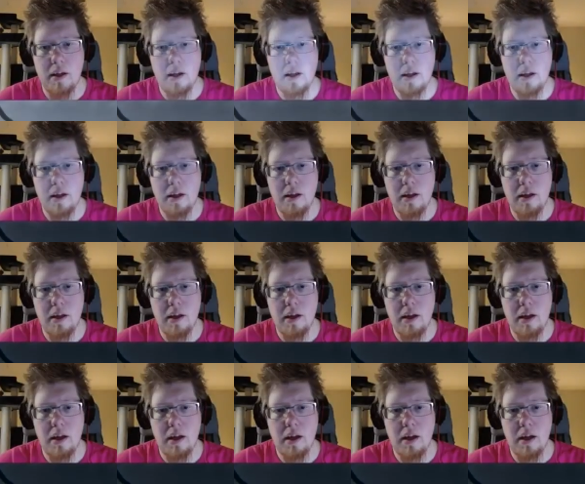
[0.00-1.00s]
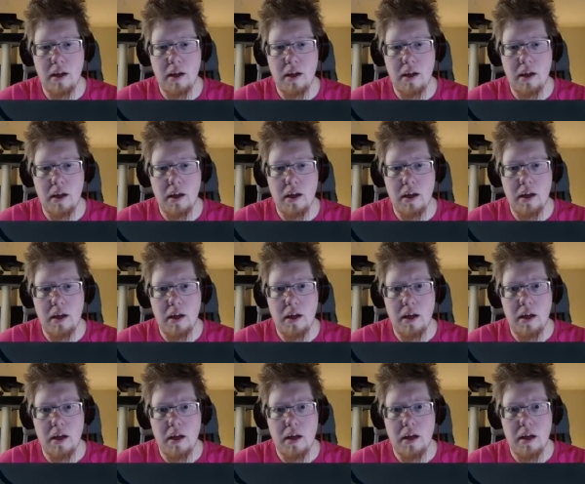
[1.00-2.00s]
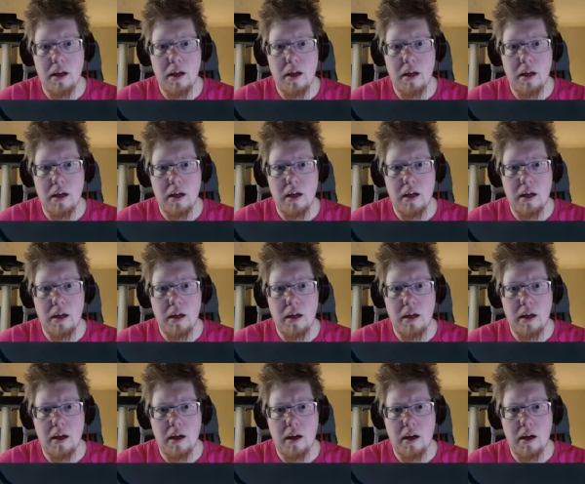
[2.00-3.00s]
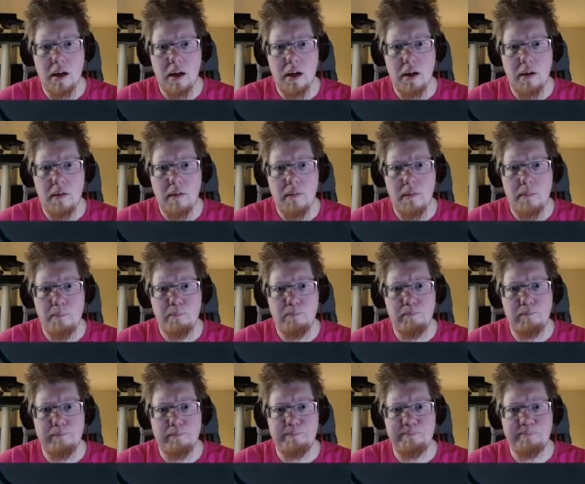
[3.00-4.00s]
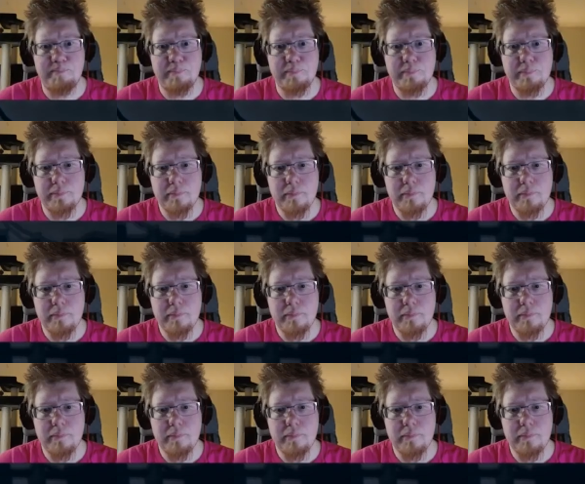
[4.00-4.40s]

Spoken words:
[no speech]